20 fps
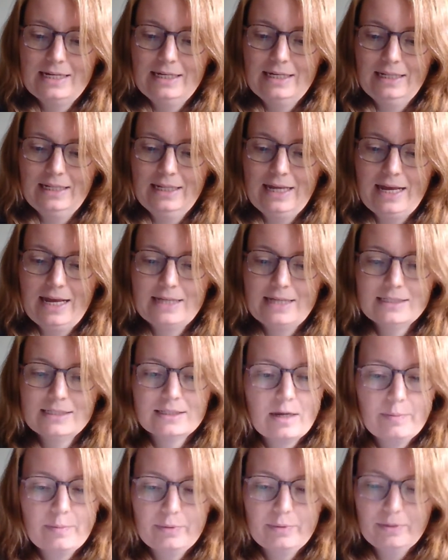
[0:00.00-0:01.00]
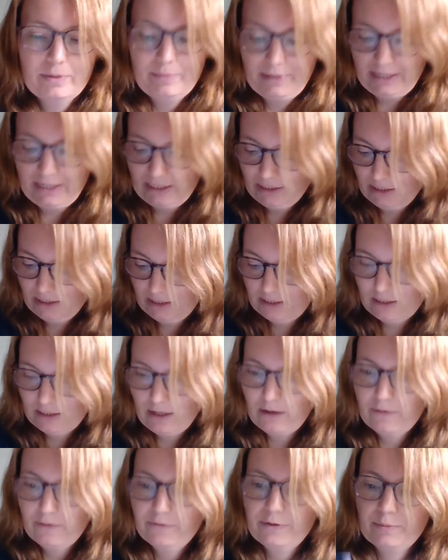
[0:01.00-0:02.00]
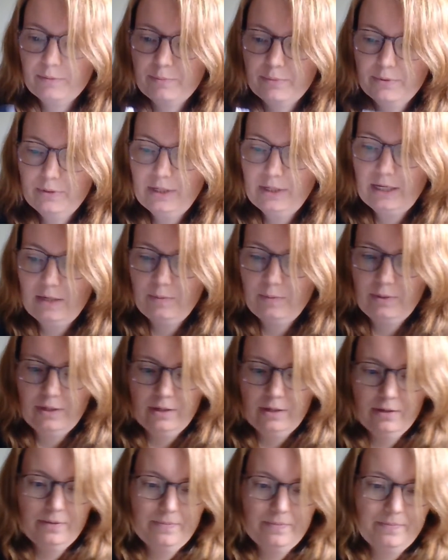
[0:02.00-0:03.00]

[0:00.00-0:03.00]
last couple of pages of the book. Here we are.